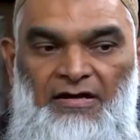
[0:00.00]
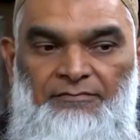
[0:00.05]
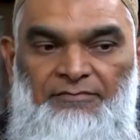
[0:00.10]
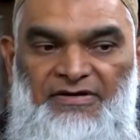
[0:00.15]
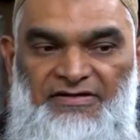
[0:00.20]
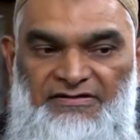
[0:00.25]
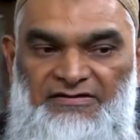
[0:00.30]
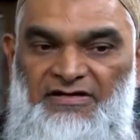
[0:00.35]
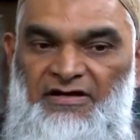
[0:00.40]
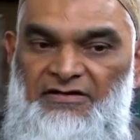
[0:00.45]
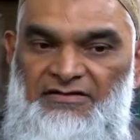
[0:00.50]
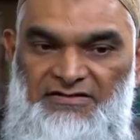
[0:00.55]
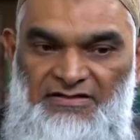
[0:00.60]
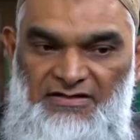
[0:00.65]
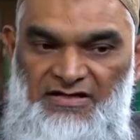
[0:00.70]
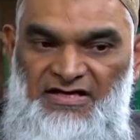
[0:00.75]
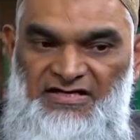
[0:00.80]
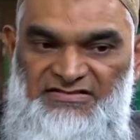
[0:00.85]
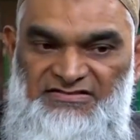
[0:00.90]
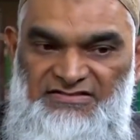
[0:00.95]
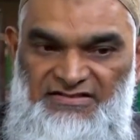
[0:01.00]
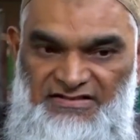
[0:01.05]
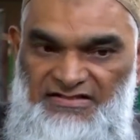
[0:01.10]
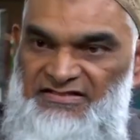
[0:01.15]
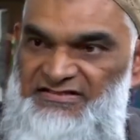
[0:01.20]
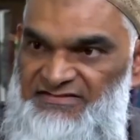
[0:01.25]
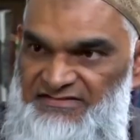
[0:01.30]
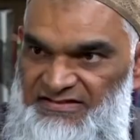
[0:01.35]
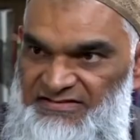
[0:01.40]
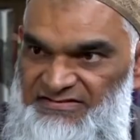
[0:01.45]
Uh, but but nonetheless, it
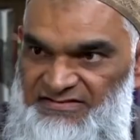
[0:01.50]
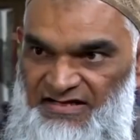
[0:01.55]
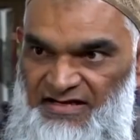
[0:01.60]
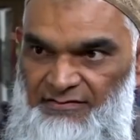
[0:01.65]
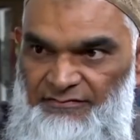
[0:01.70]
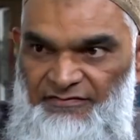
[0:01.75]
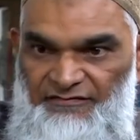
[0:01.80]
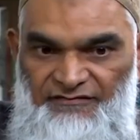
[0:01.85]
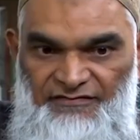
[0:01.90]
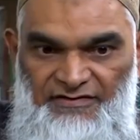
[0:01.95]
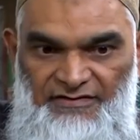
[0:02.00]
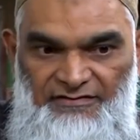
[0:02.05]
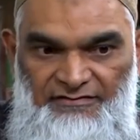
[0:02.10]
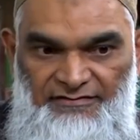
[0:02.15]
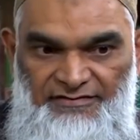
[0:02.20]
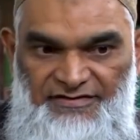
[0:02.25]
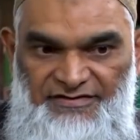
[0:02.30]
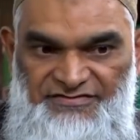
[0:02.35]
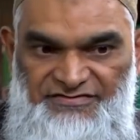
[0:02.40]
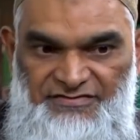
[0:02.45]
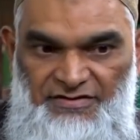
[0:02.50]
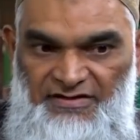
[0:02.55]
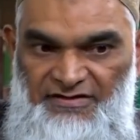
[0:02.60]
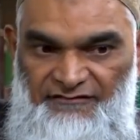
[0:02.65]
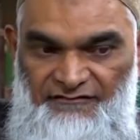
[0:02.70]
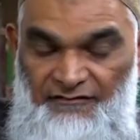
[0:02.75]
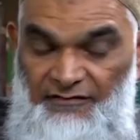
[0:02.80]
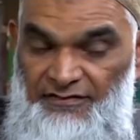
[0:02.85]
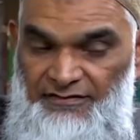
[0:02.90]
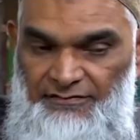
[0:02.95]
is this time of year, and it's
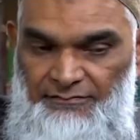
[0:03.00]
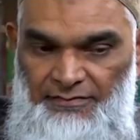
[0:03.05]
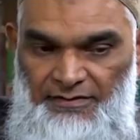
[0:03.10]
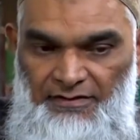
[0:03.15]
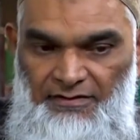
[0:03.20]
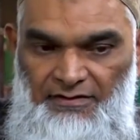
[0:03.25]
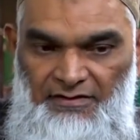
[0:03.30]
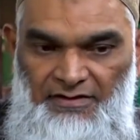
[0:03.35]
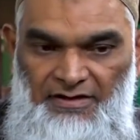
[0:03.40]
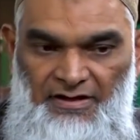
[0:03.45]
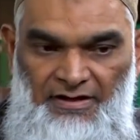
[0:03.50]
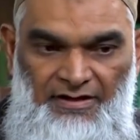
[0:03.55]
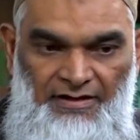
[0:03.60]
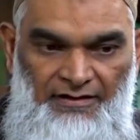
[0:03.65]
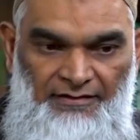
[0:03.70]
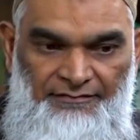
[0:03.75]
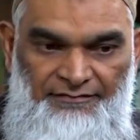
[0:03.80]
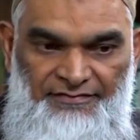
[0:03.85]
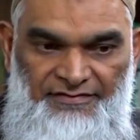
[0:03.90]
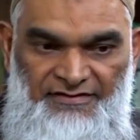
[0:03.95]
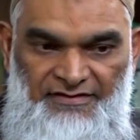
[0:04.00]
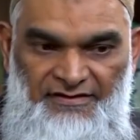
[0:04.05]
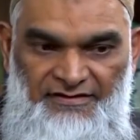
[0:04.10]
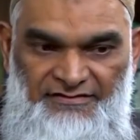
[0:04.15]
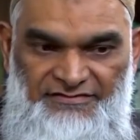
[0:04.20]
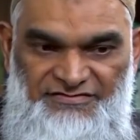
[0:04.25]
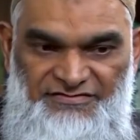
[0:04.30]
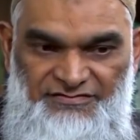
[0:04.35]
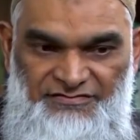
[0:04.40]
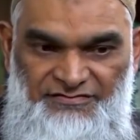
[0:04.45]
unavoidable. Uh,
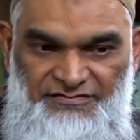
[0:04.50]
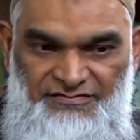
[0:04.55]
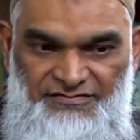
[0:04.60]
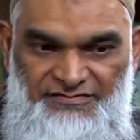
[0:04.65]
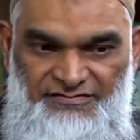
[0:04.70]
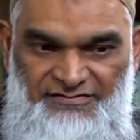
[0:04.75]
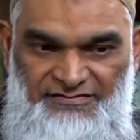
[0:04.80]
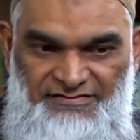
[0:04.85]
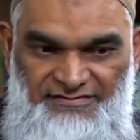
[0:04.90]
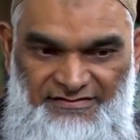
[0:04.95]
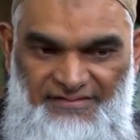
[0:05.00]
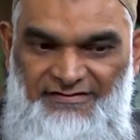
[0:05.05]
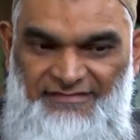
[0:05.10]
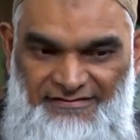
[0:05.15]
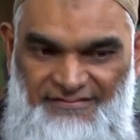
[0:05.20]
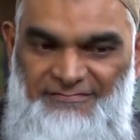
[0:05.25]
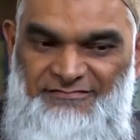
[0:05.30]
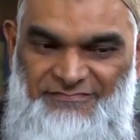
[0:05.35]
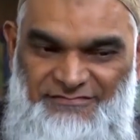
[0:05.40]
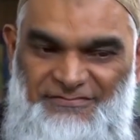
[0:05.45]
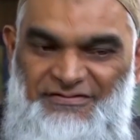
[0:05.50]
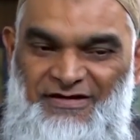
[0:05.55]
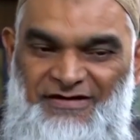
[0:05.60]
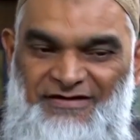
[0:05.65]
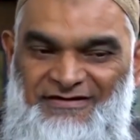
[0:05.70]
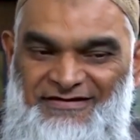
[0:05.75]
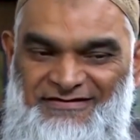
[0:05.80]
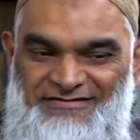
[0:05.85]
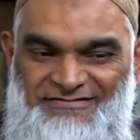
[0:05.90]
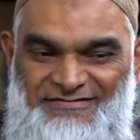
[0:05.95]
the, to, uh,
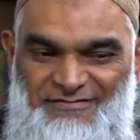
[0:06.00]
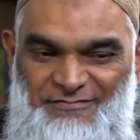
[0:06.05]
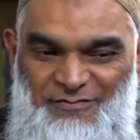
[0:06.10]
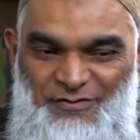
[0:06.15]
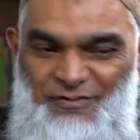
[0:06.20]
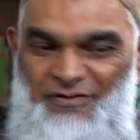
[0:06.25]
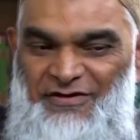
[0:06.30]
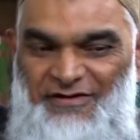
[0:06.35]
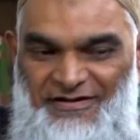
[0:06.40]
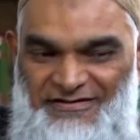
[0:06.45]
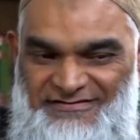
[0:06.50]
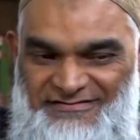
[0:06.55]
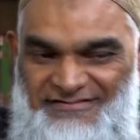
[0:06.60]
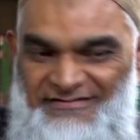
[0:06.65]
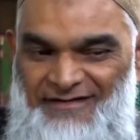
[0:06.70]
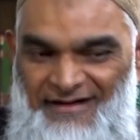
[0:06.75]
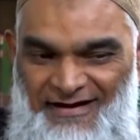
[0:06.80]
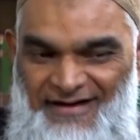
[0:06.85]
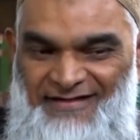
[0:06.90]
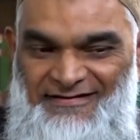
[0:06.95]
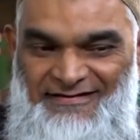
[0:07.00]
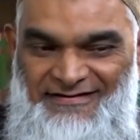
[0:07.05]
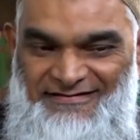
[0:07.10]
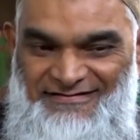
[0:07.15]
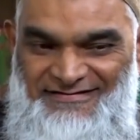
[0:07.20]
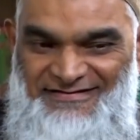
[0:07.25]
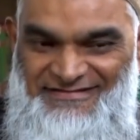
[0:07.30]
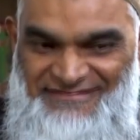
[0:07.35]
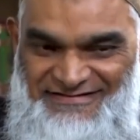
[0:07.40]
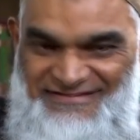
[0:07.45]
to it, you cannot deny
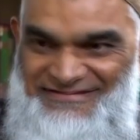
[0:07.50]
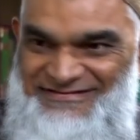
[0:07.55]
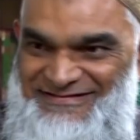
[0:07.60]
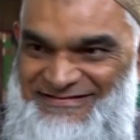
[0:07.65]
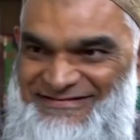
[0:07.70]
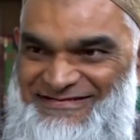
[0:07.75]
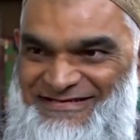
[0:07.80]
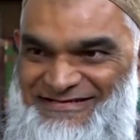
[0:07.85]
that this is the